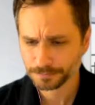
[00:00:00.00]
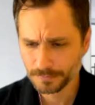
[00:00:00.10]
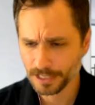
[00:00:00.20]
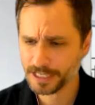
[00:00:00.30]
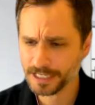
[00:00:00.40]

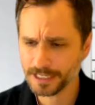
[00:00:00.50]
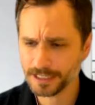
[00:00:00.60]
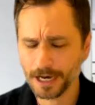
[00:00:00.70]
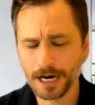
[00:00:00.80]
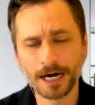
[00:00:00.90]

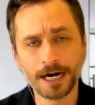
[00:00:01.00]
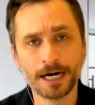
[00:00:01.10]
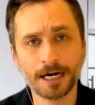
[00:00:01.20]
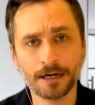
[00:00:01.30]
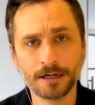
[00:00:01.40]
the
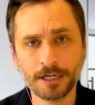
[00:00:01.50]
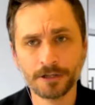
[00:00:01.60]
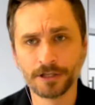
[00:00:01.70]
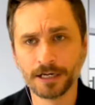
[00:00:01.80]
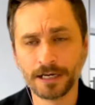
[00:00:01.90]

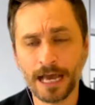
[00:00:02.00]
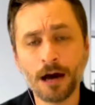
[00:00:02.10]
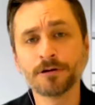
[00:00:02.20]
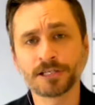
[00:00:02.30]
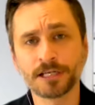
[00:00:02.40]

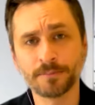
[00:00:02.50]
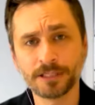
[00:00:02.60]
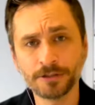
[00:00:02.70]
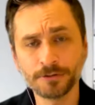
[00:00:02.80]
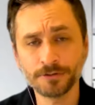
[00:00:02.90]
how it's going to be
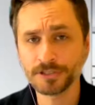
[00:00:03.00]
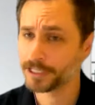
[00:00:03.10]
used,